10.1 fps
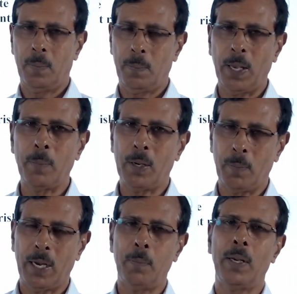payment
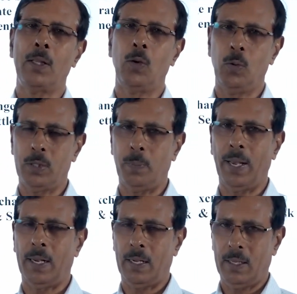made by the US
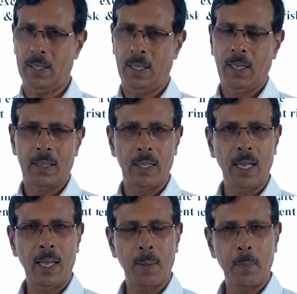bank,
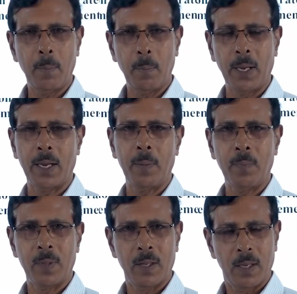they
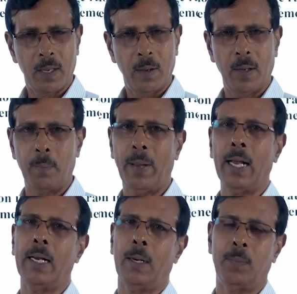became
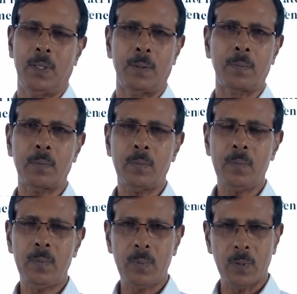bankrupt
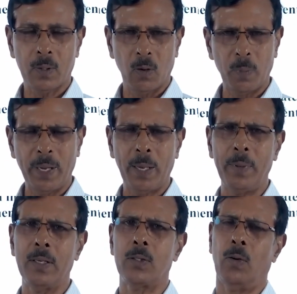or became
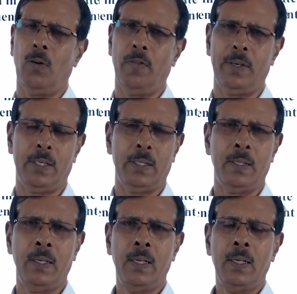insolvent.
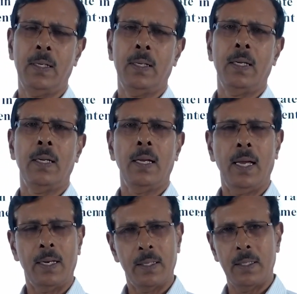
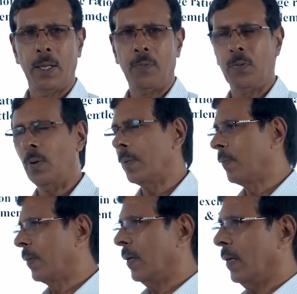And therefore,
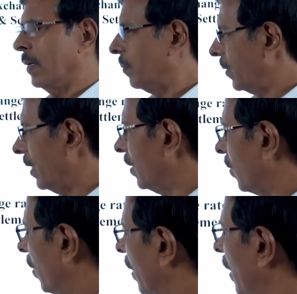that is
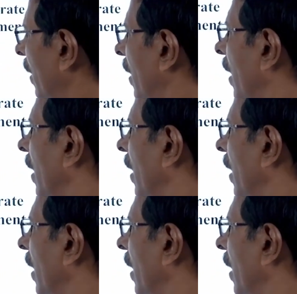called the